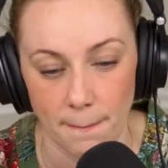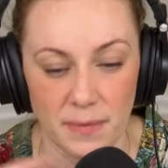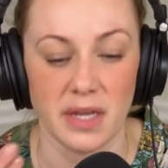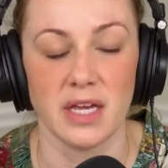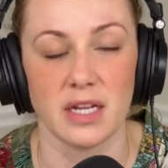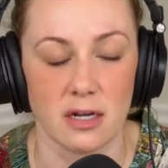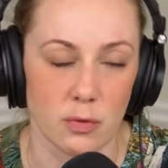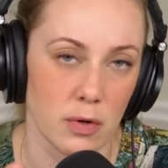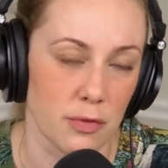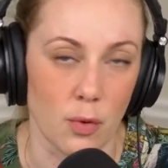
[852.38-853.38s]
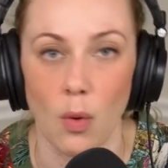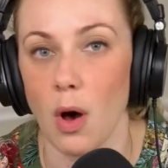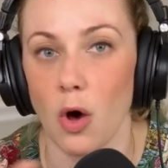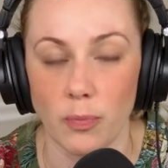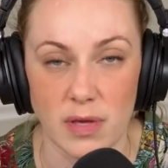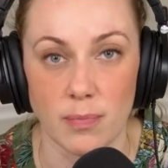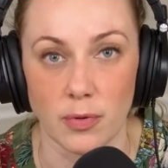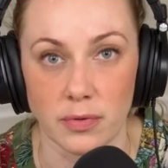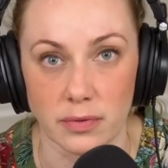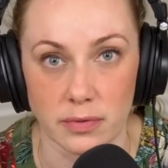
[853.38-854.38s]
And again, I don't want to throw all
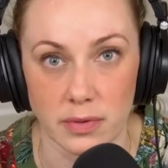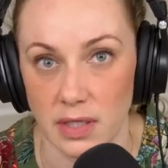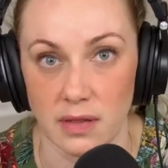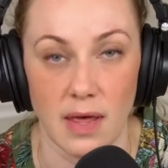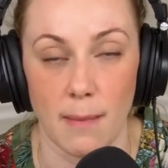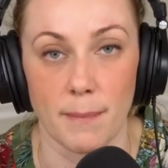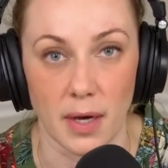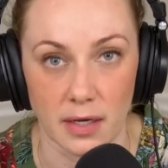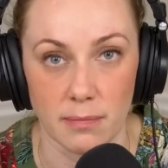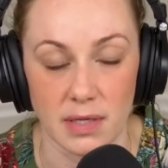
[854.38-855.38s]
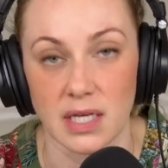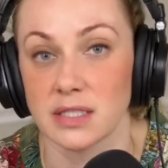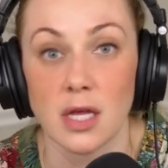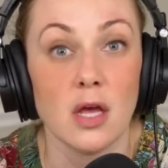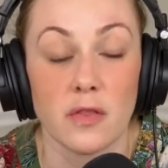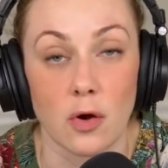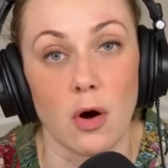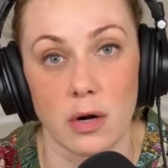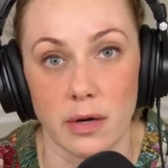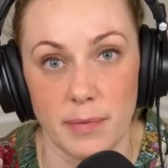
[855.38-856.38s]
people in that bucket, because there
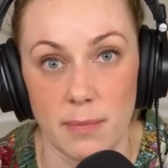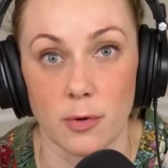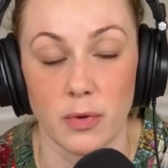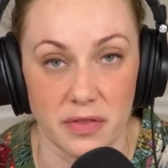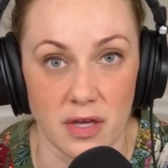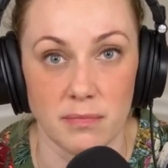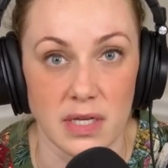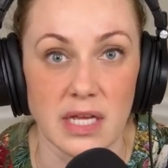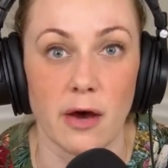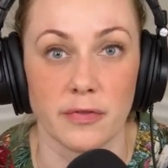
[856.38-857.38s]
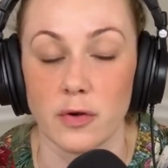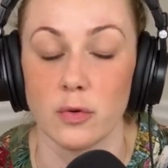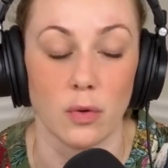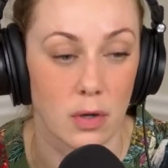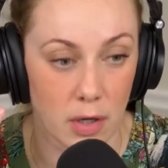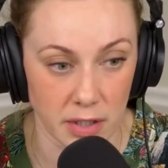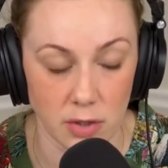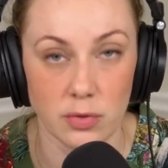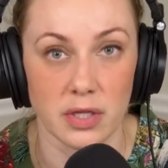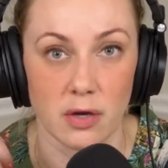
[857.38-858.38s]
are people with NPD out there who are
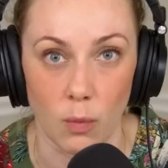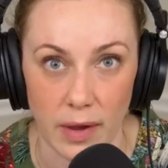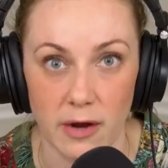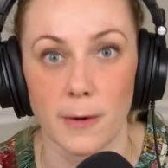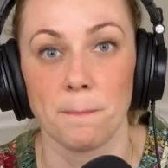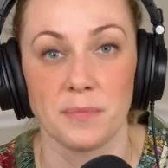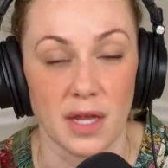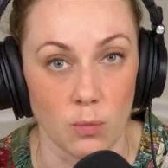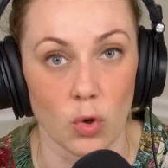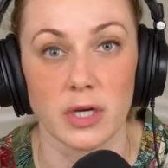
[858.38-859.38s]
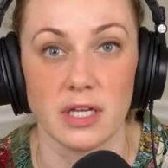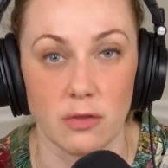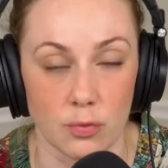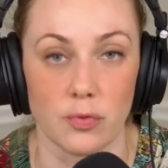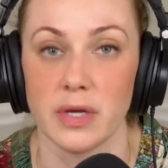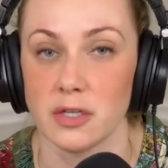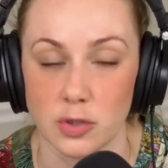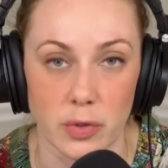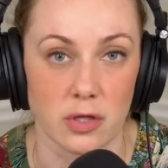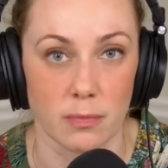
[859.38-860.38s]
acutely aware and working through it and
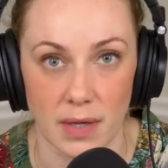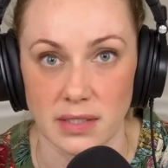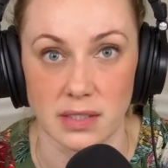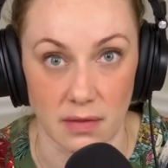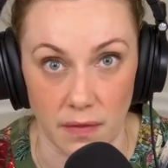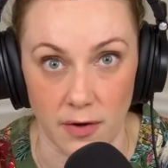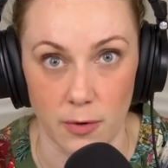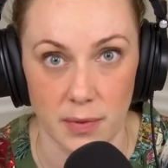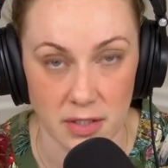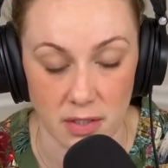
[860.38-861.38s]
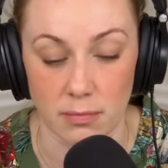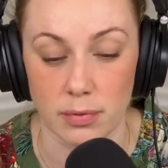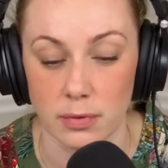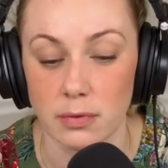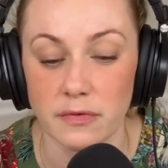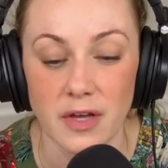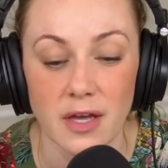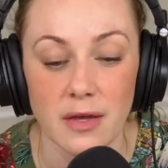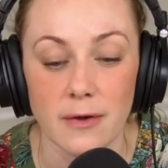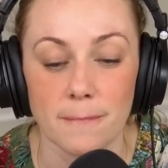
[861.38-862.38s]
doing their best in therapy to improve.
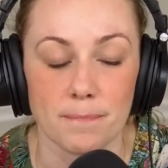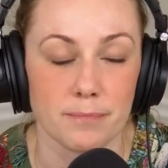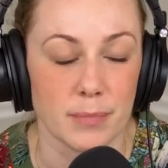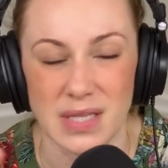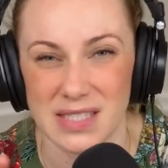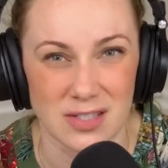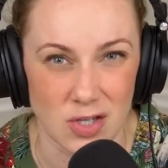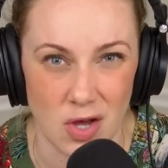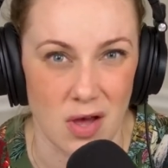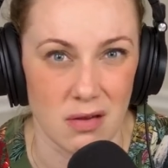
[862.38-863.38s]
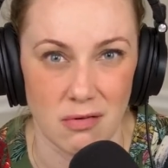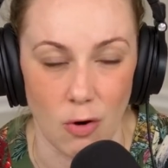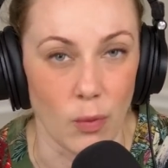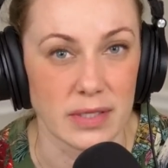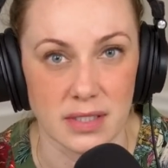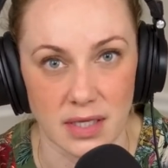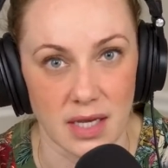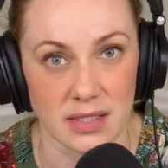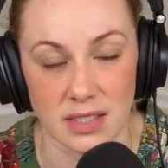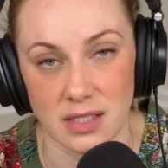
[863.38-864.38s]
But that's not always the
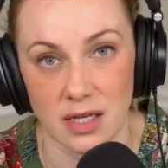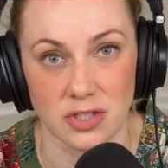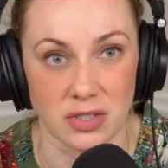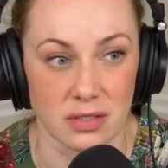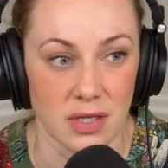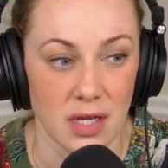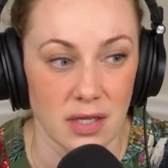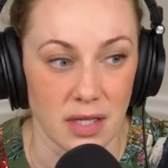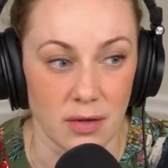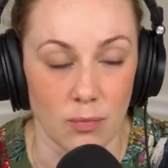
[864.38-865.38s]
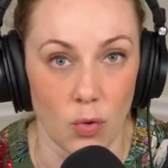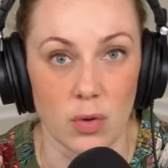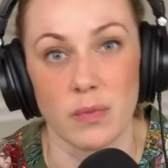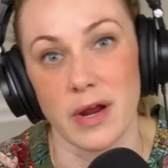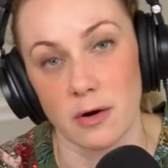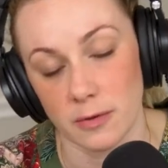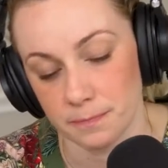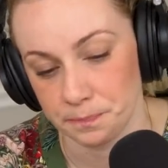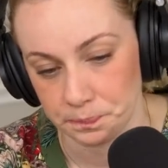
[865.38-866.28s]
case. That's actually like more rare.